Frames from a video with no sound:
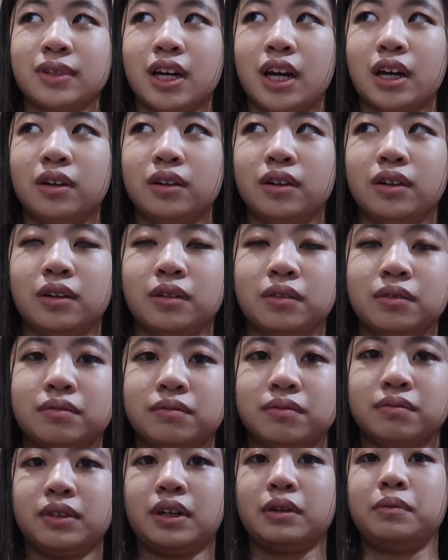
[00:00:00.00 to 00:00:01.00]
I don't know.
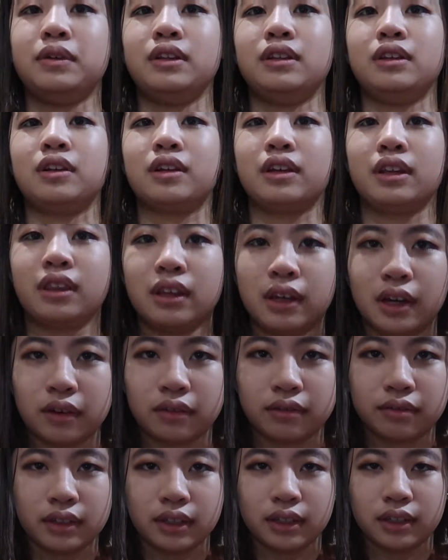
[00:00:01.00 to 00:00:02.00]
I mean, look at the
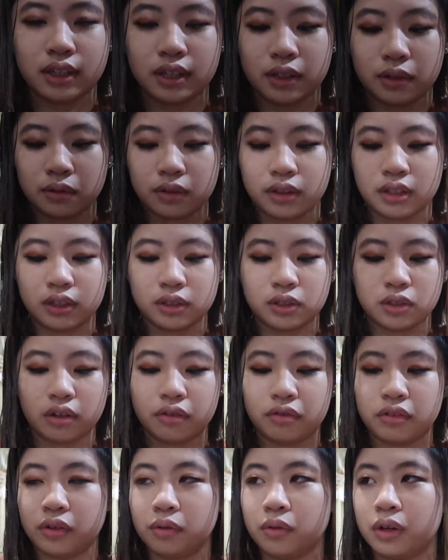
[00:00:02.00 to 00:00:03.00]
outfit. I don't think
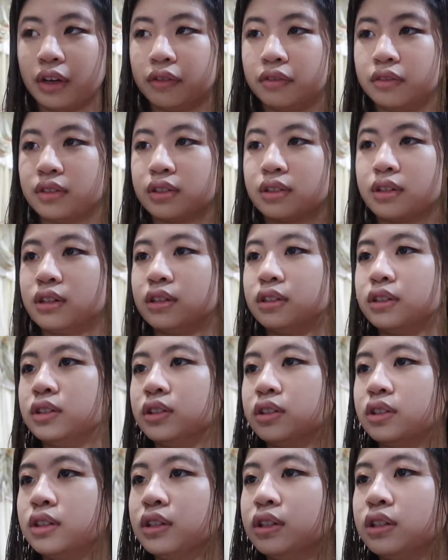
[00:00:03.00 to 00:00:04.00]
Trophy Wife is gonna
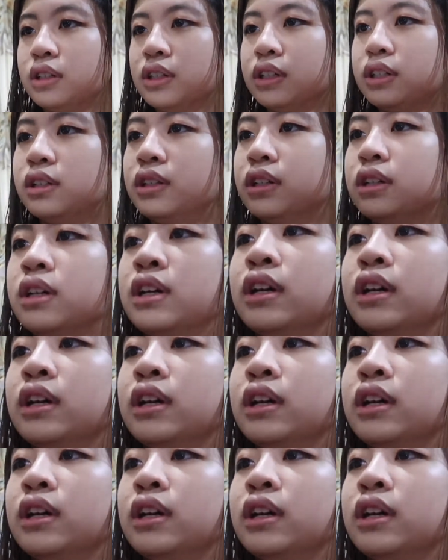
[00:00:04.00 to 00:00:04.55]
do good.